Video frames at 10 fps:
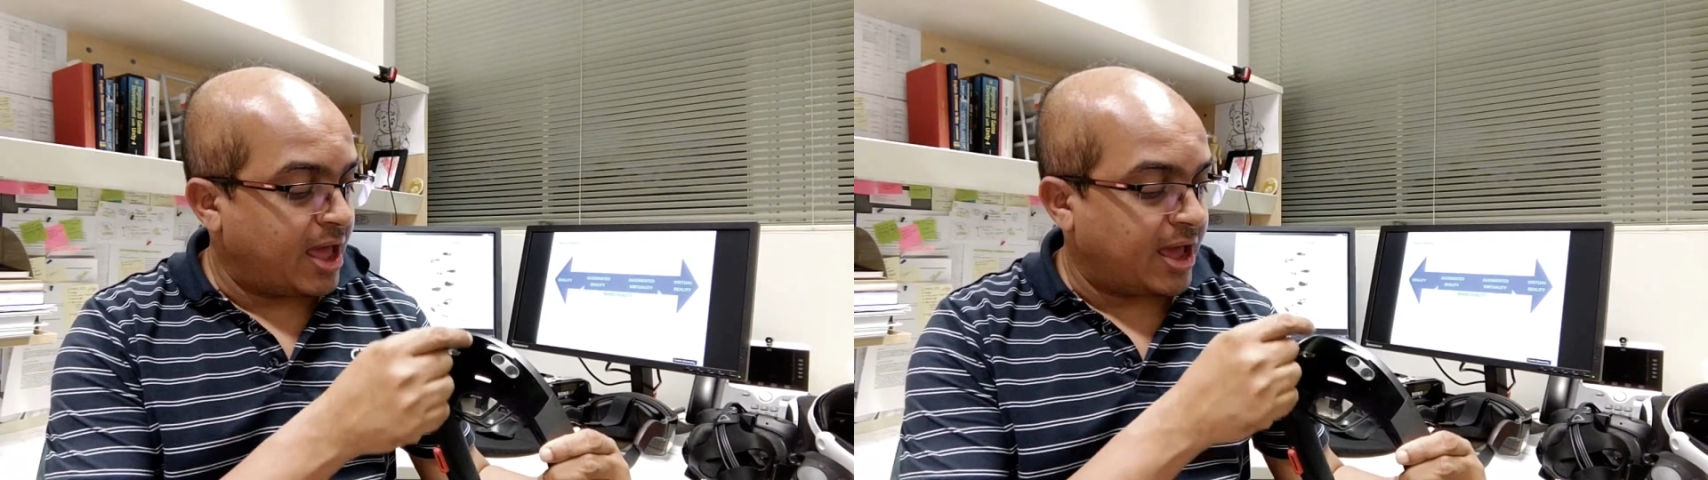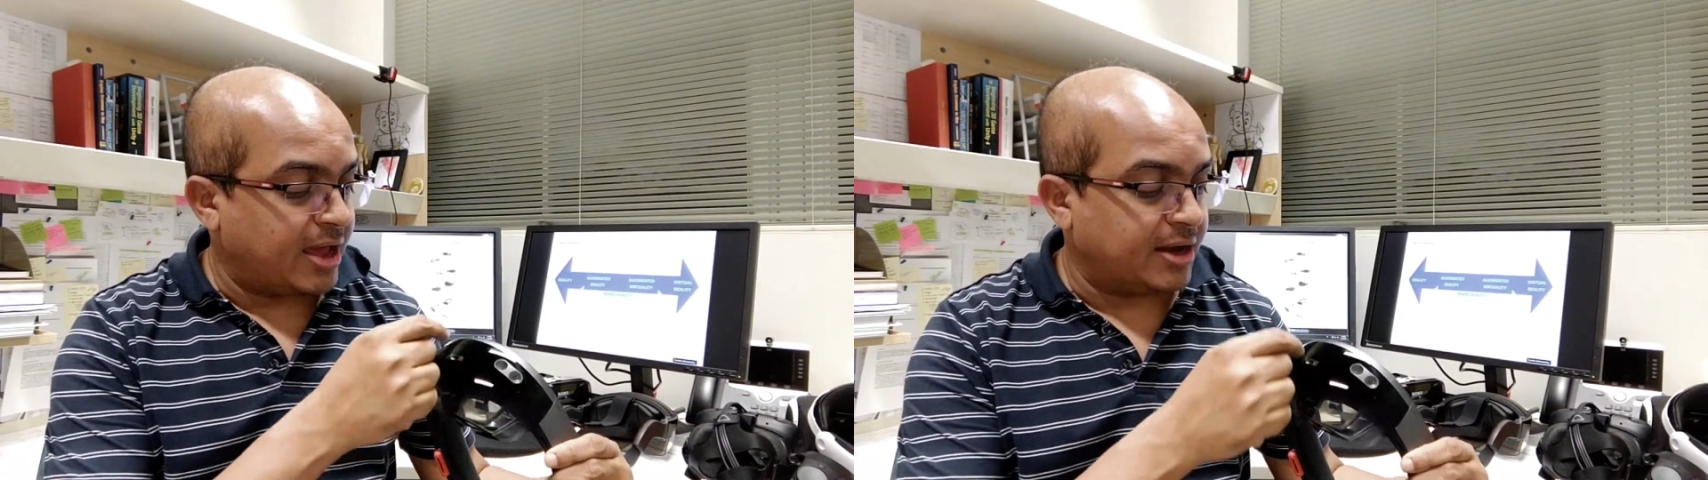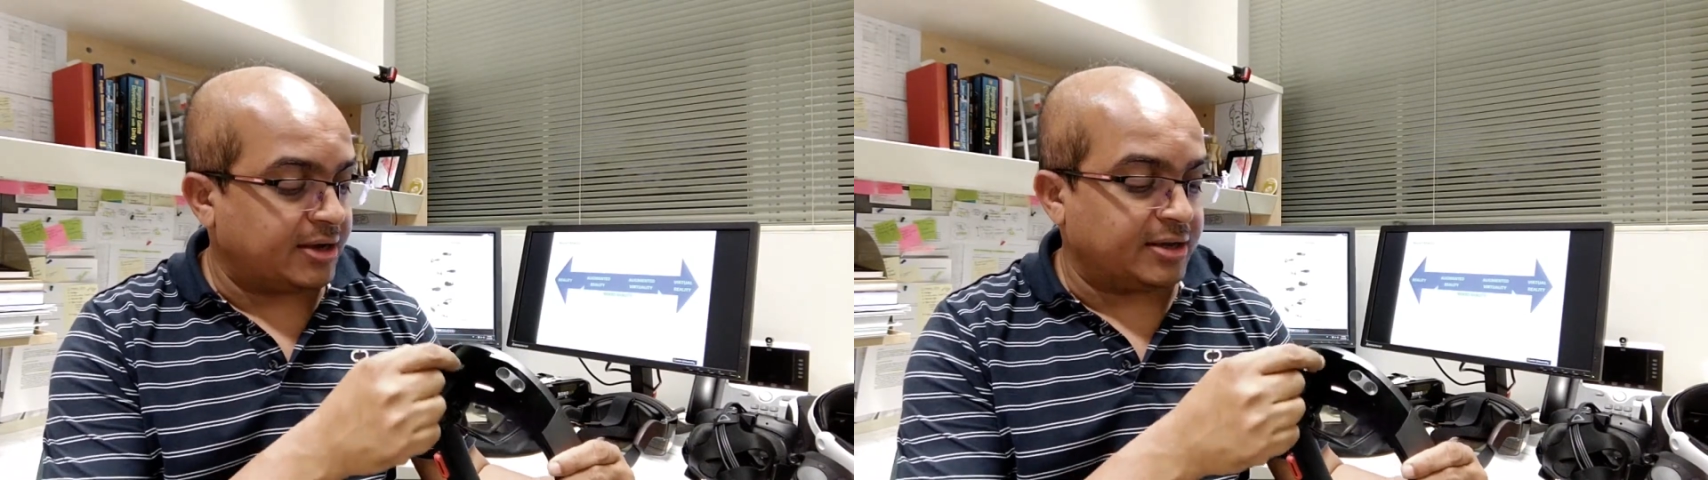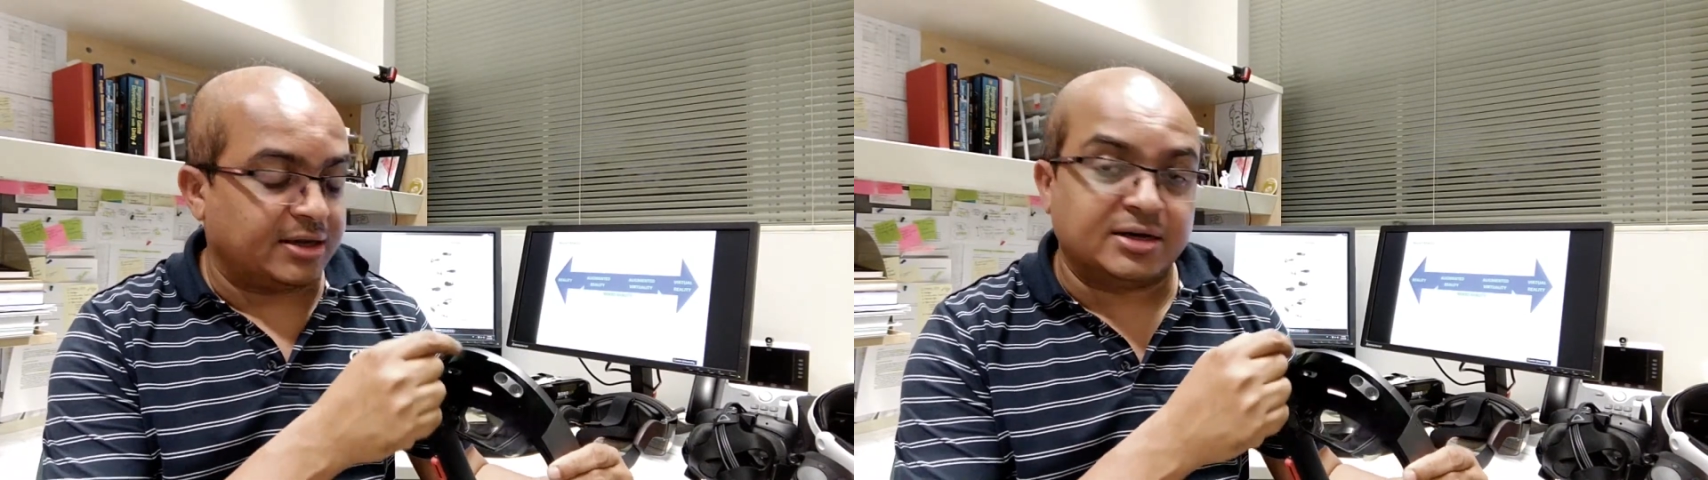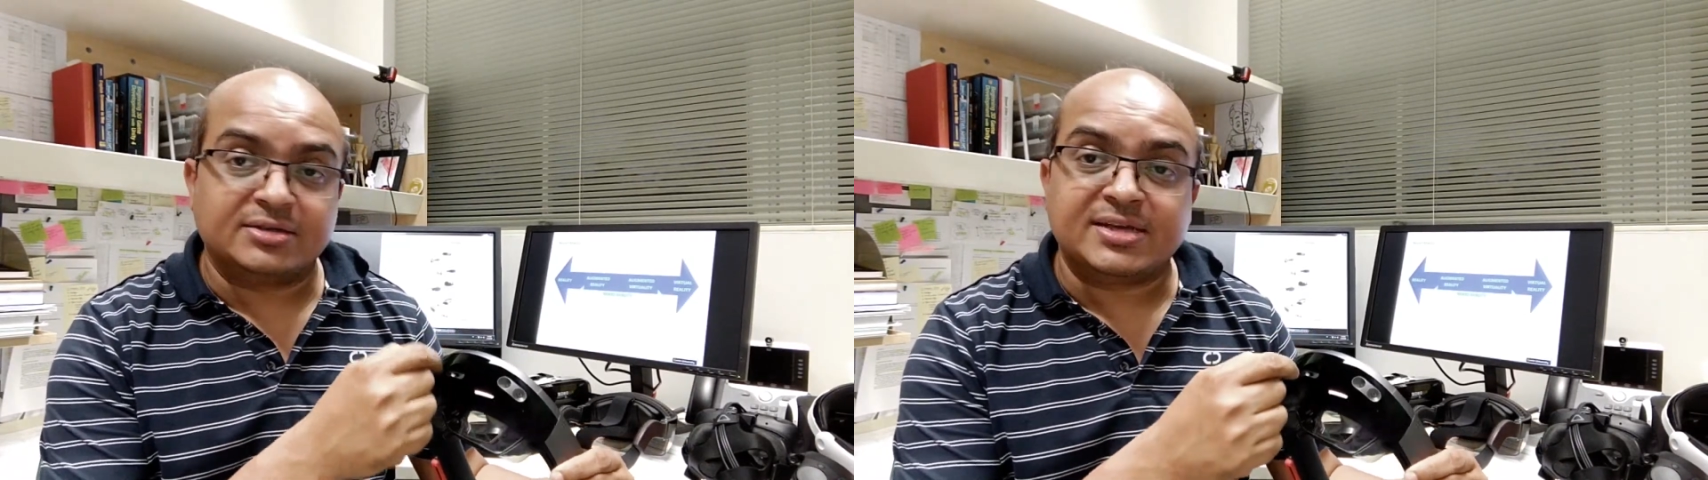and
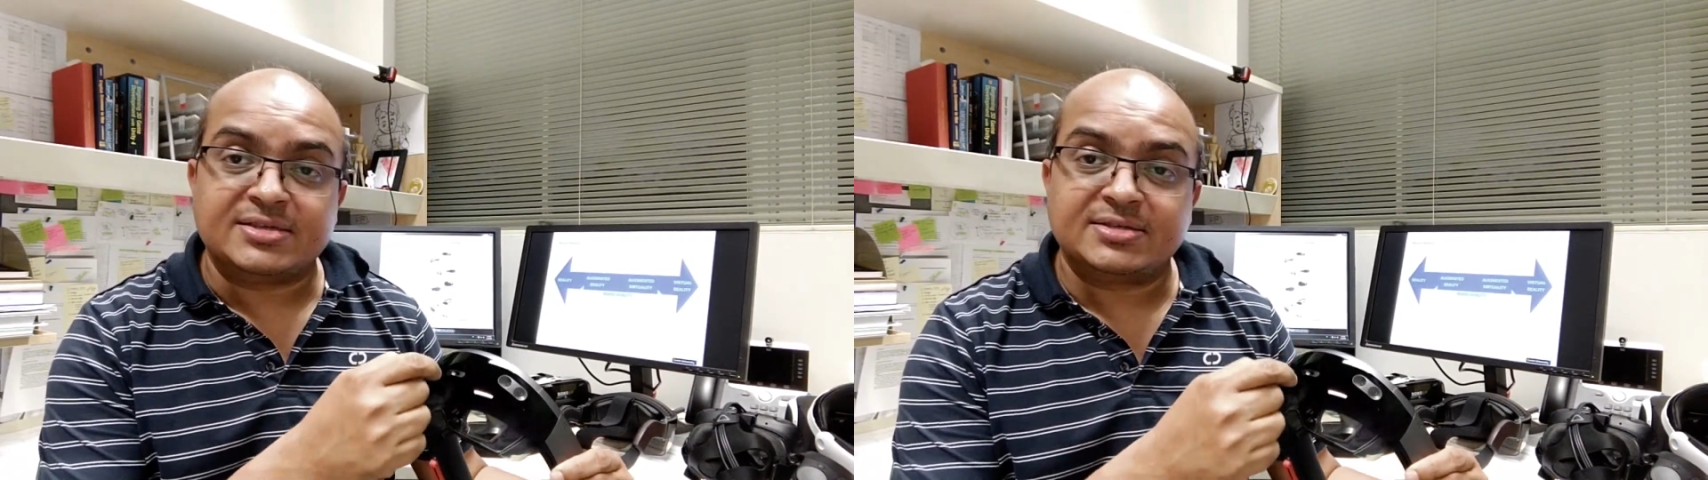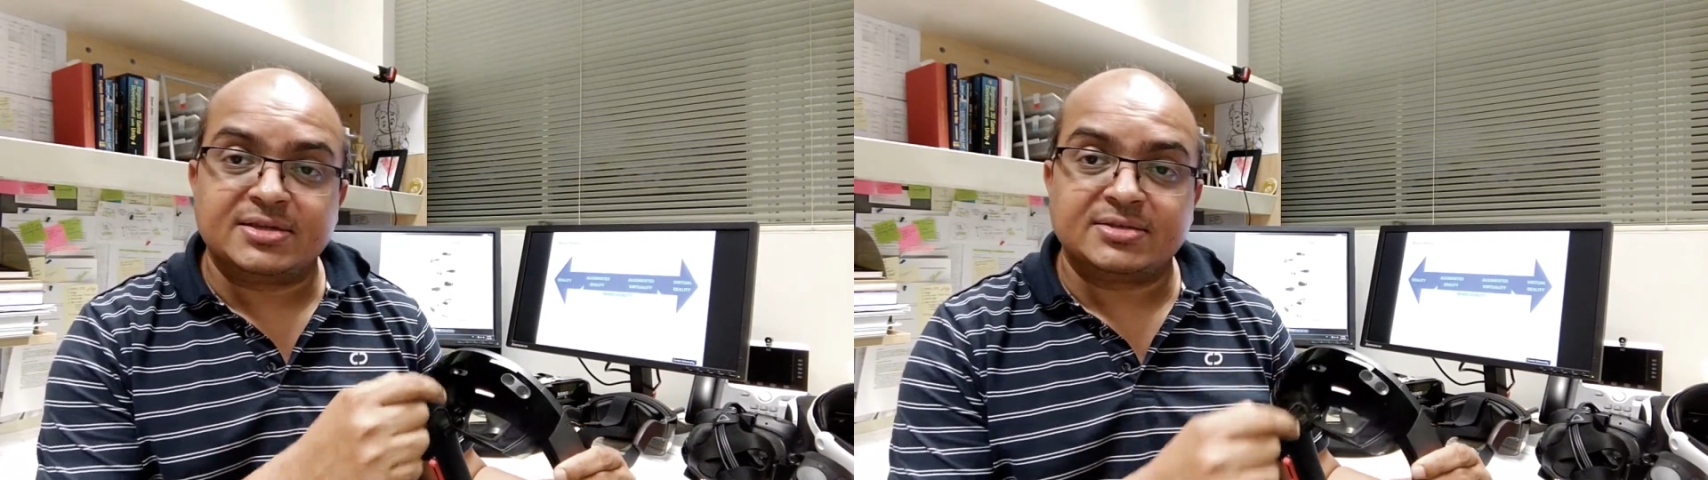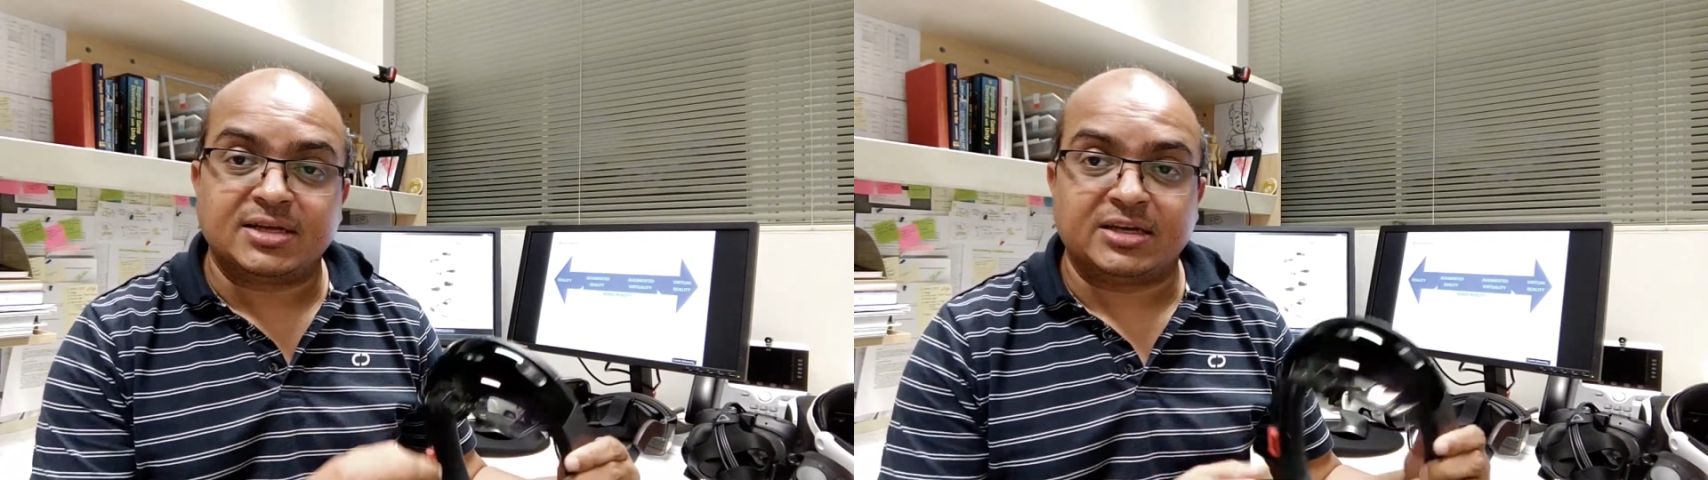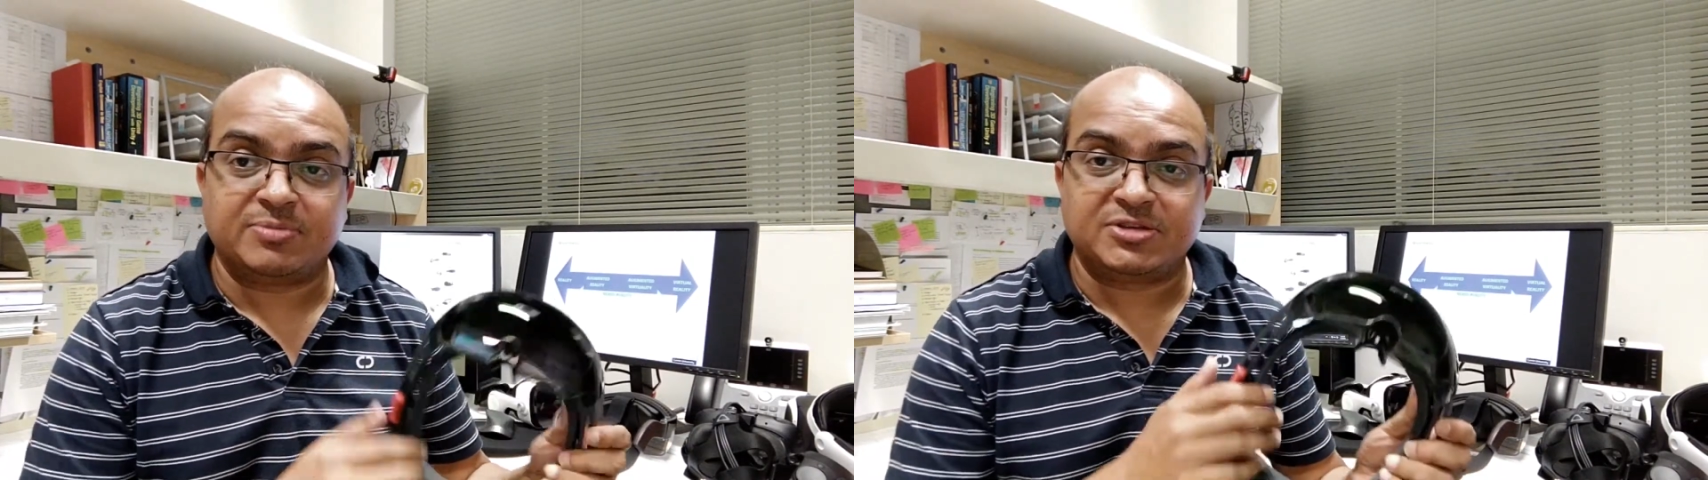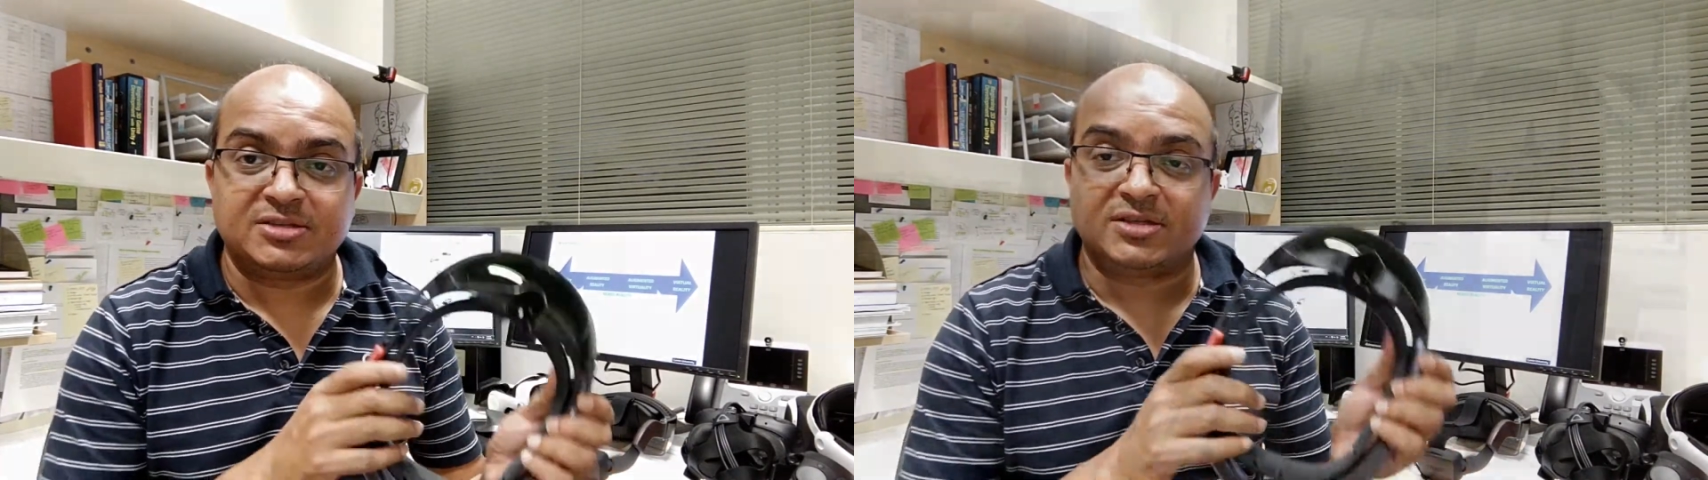sensors and
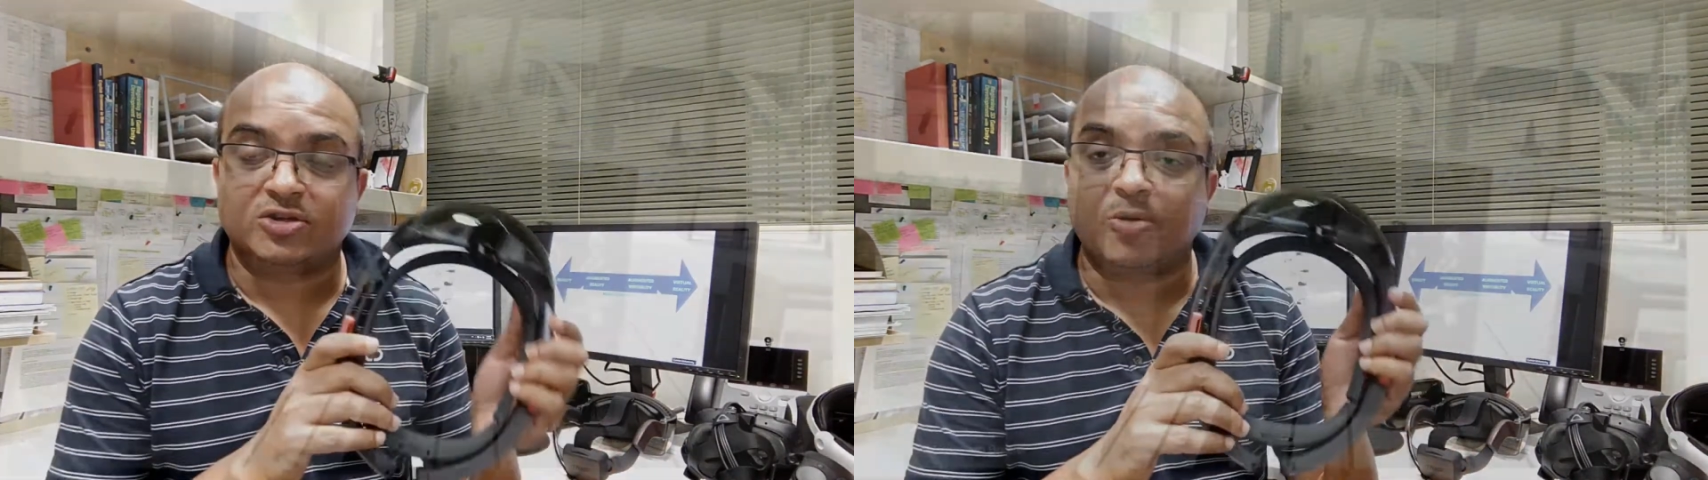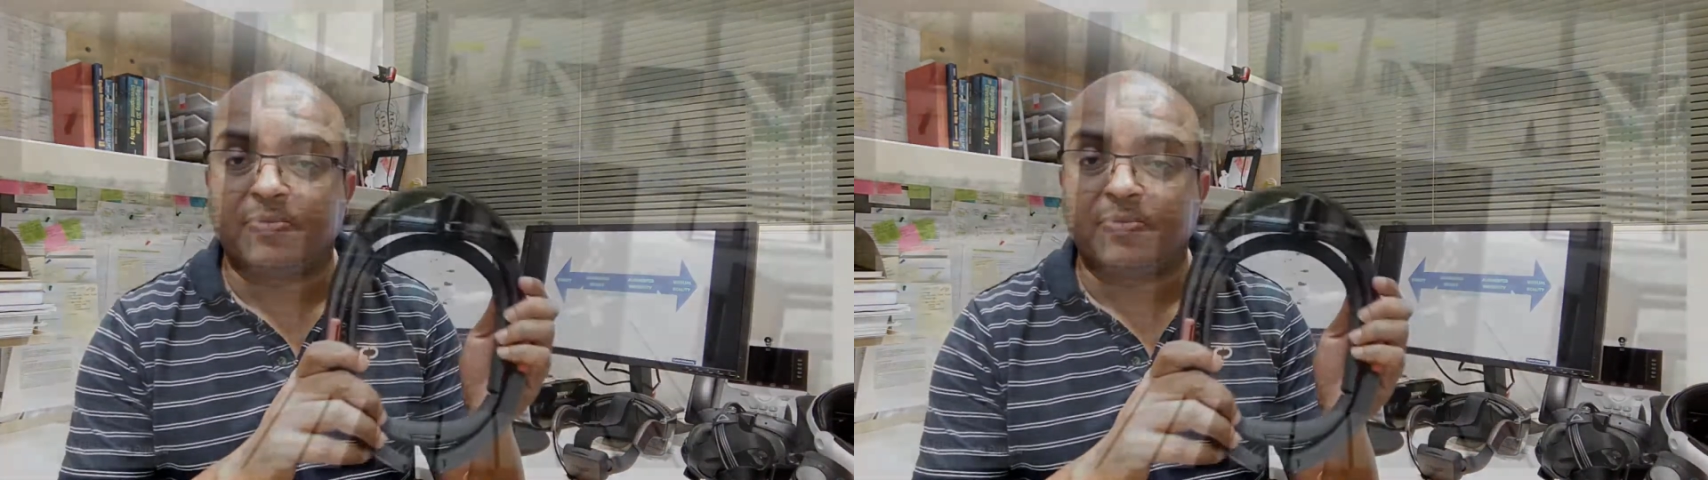depth sensors.